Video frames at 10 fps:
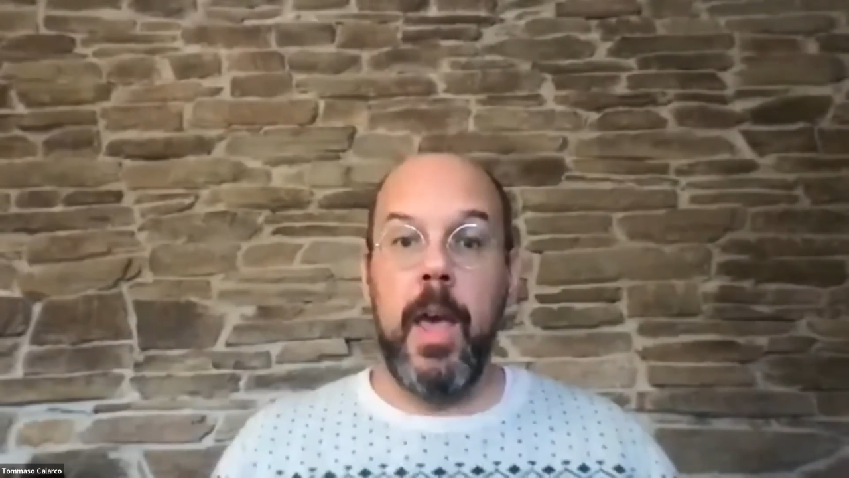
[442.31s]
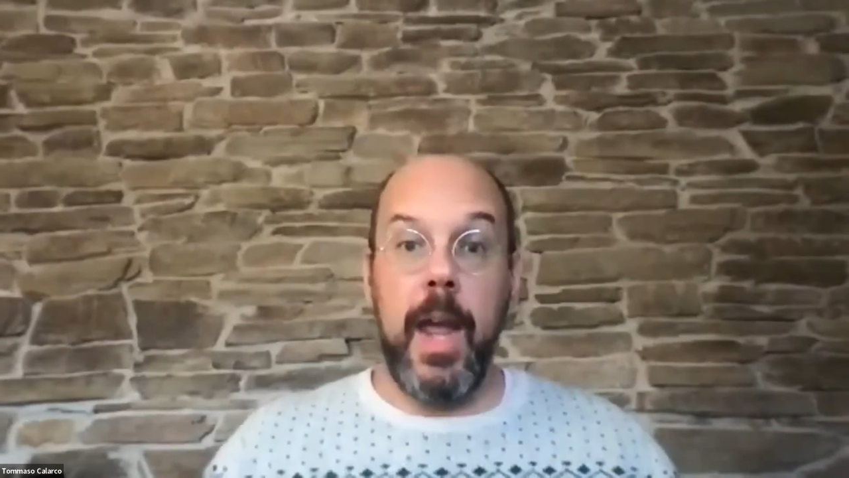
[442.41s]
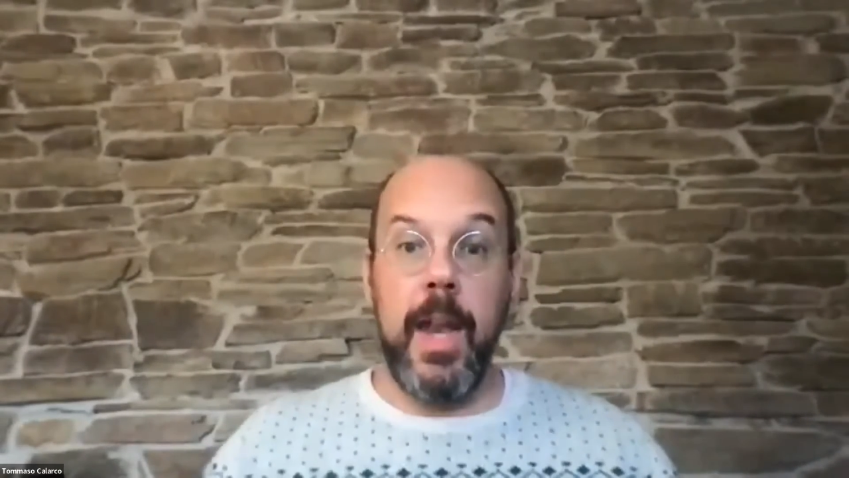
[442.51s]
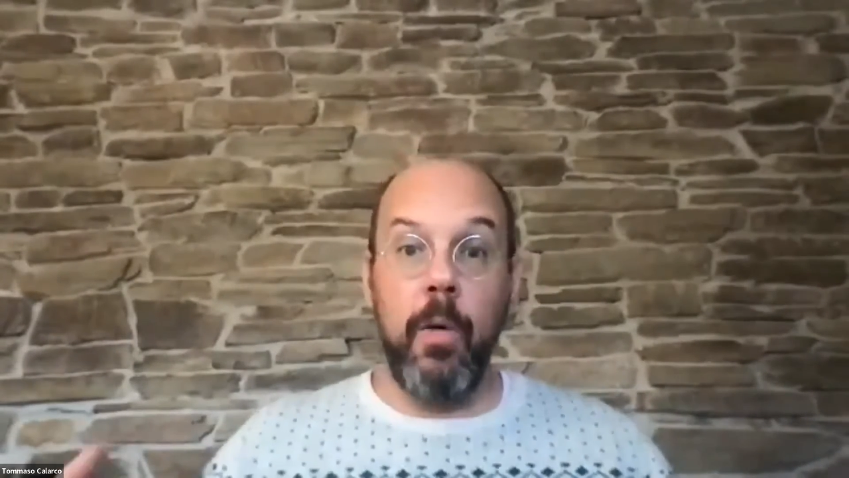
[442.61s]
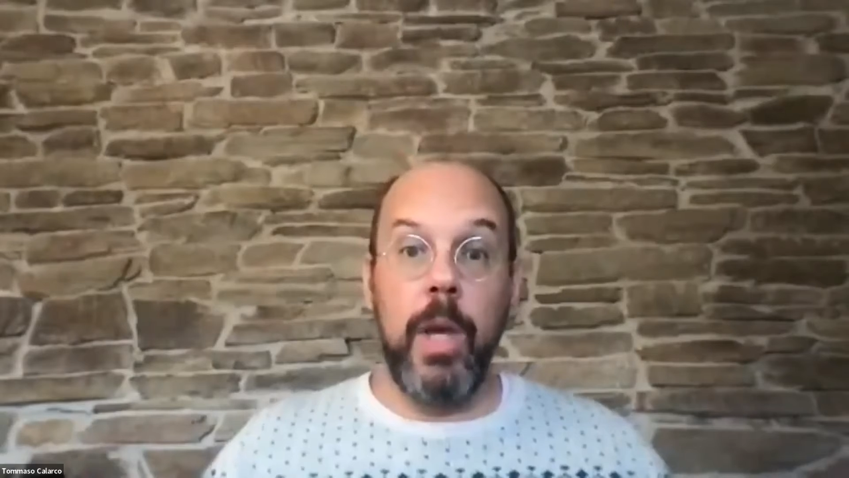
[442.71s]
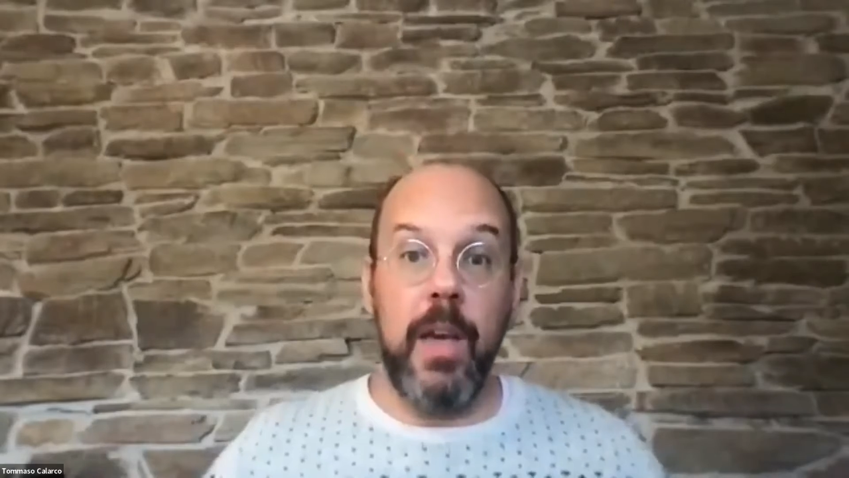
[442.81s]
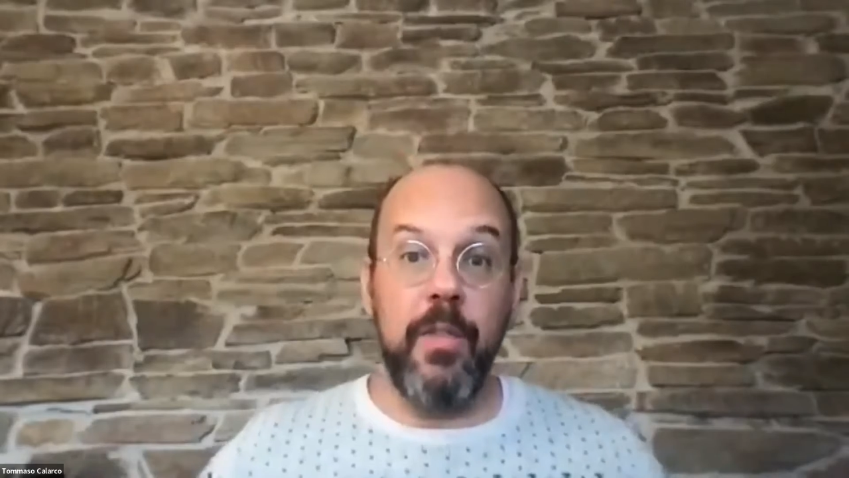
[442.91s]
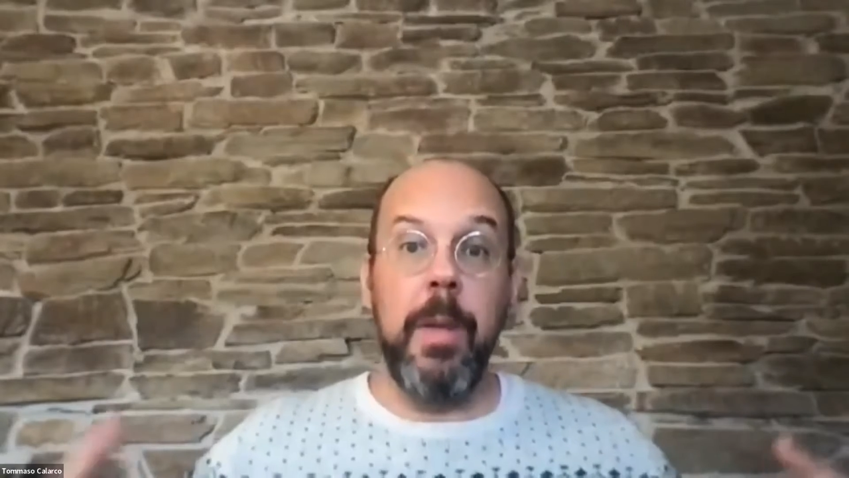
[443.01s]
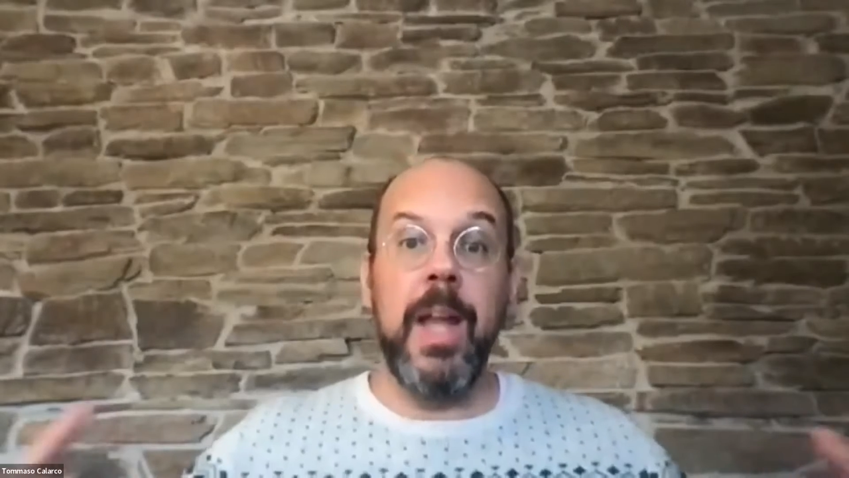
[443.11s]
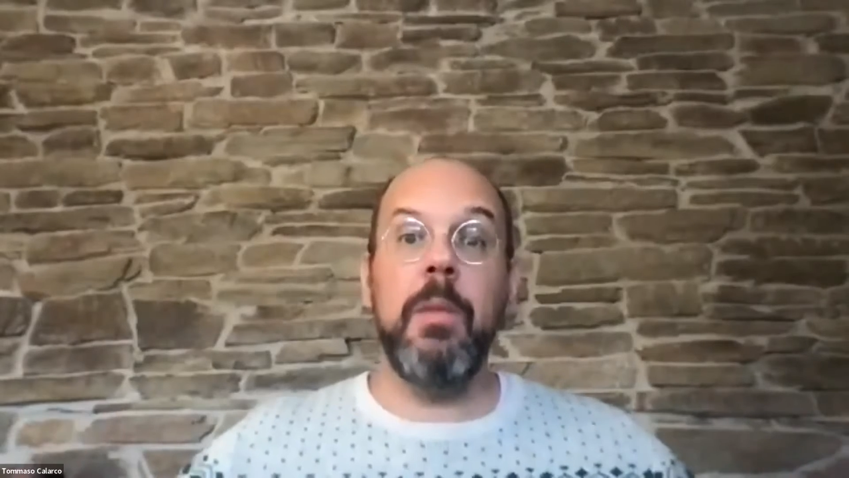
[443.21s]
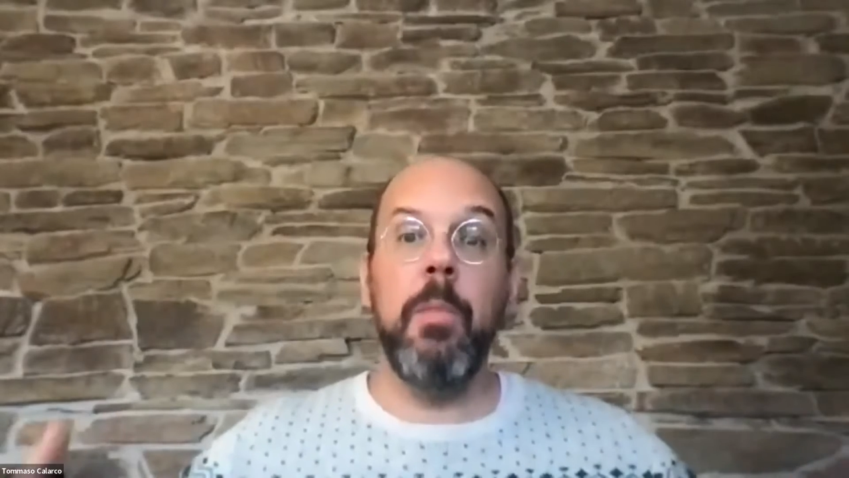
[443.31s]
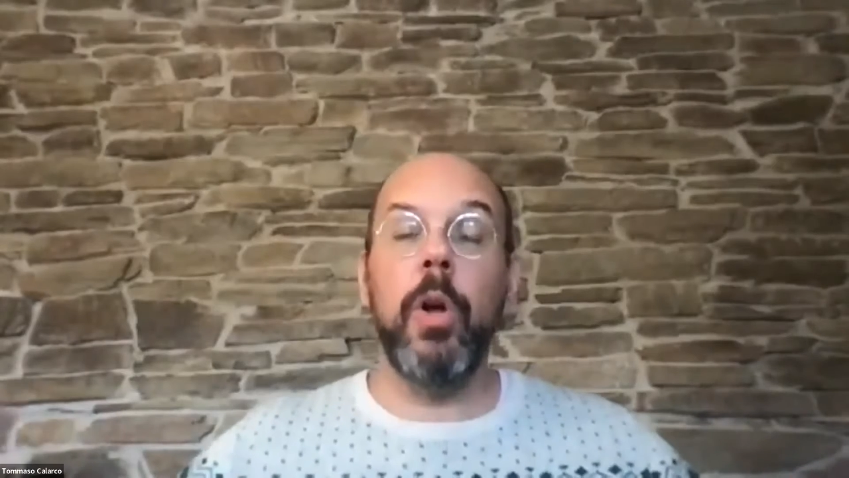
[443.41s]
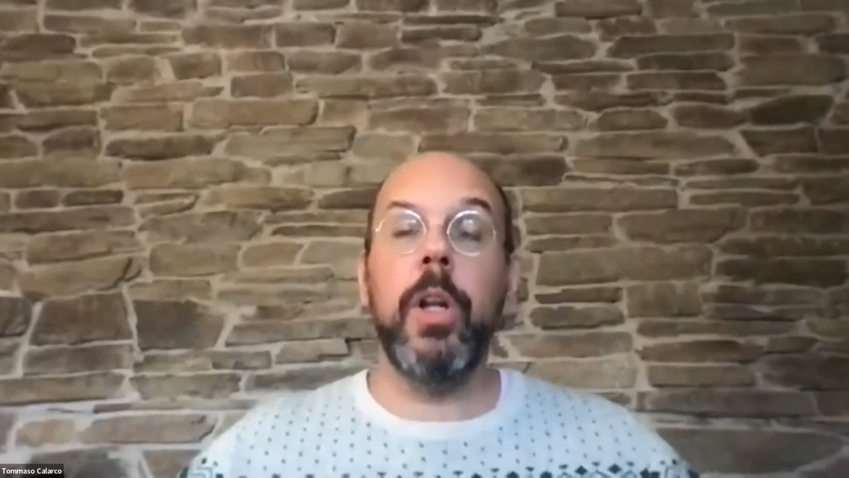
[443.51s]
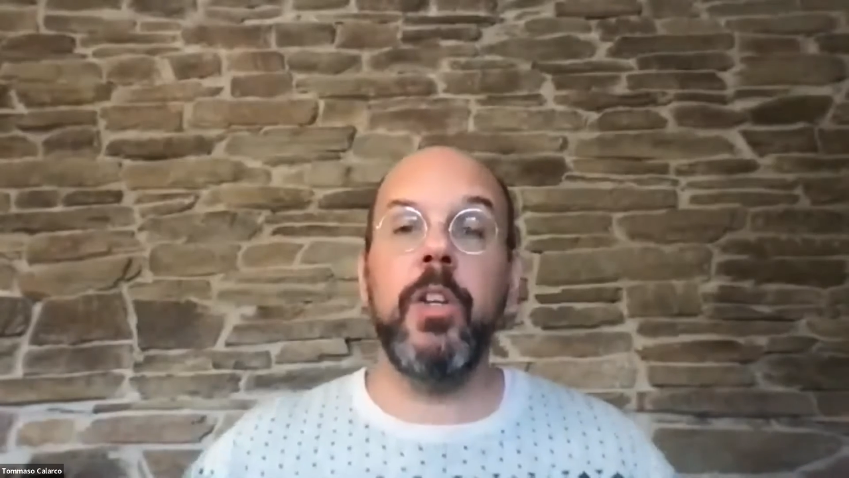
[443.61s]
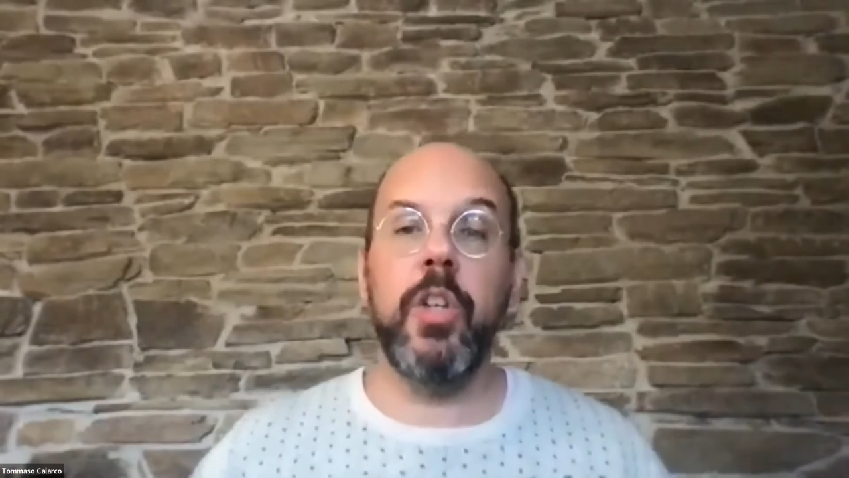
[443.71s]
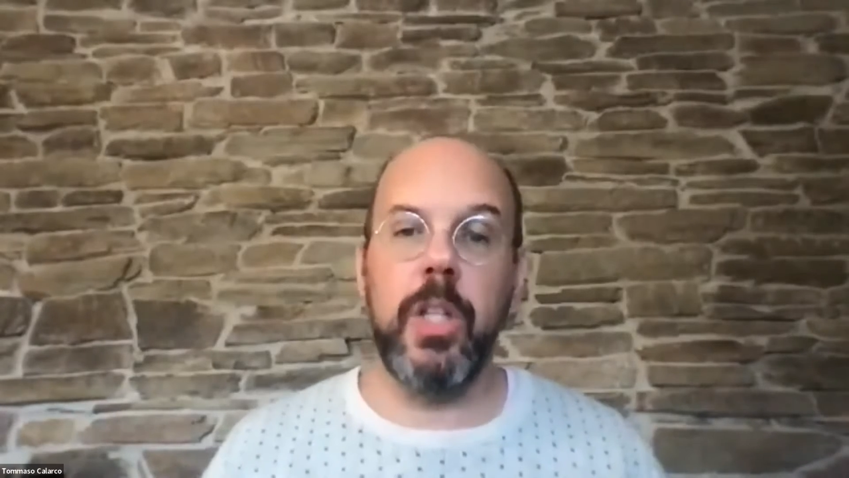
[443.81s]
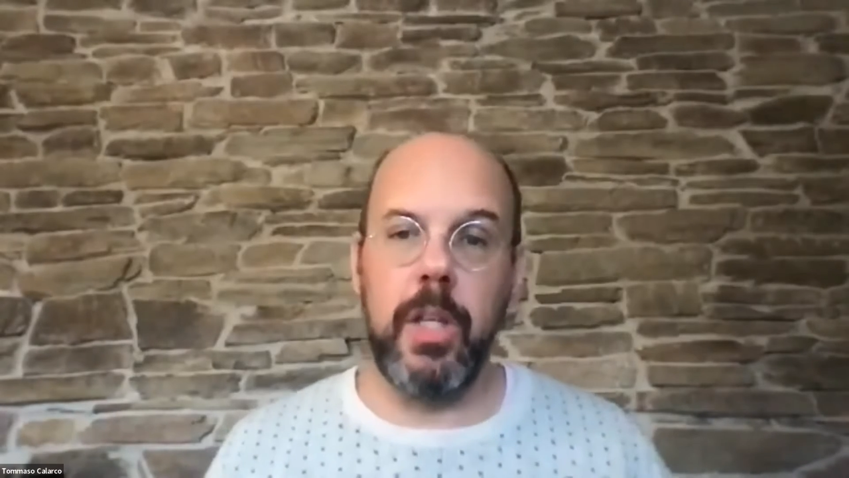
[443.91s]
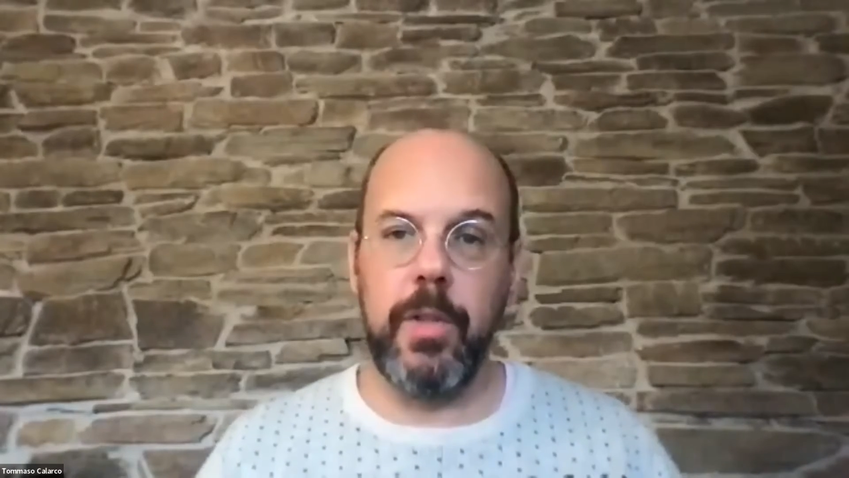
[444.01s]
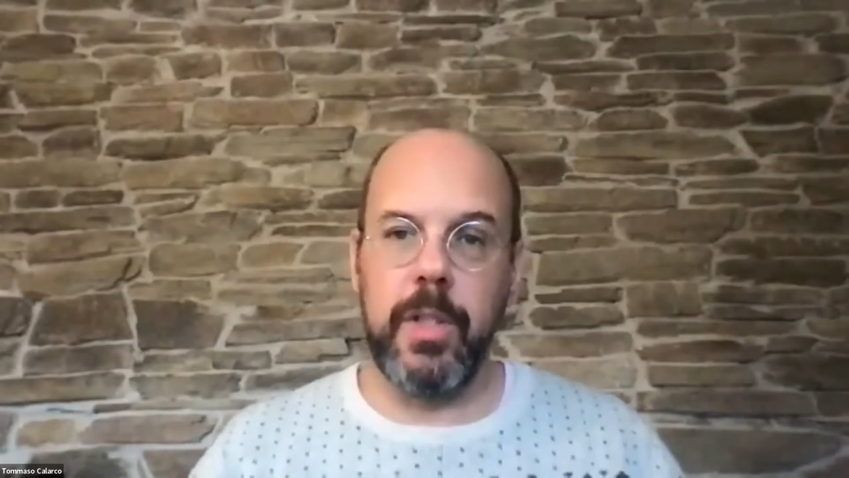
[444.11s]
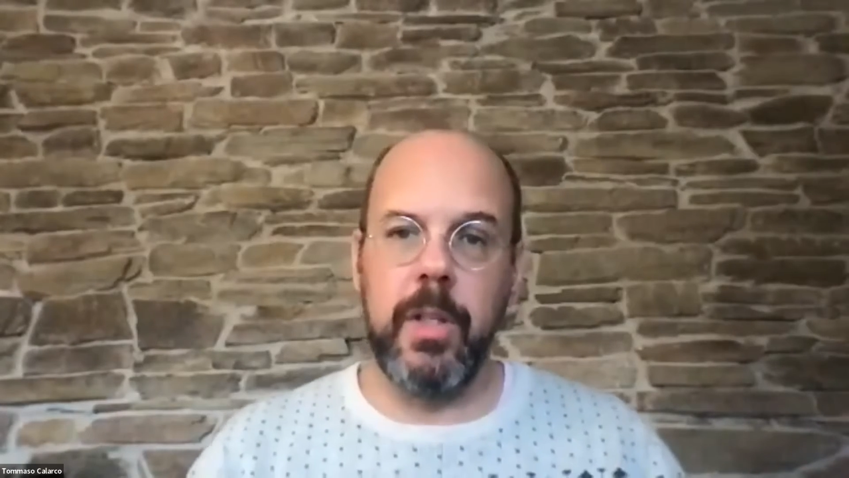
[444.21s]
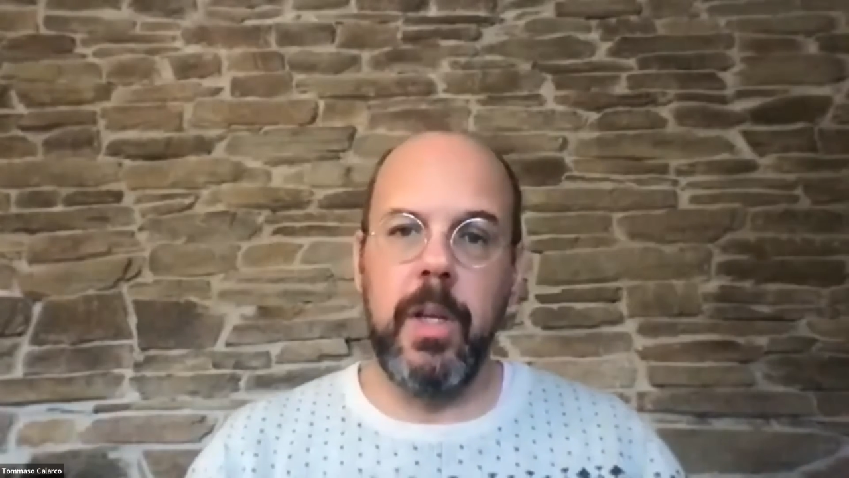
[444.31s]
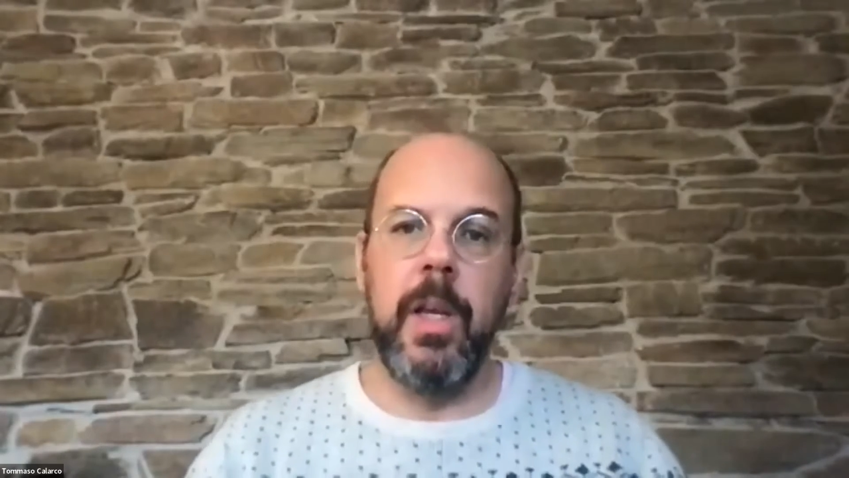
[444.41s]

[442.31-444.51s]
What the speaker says: And now we have many more initiatives.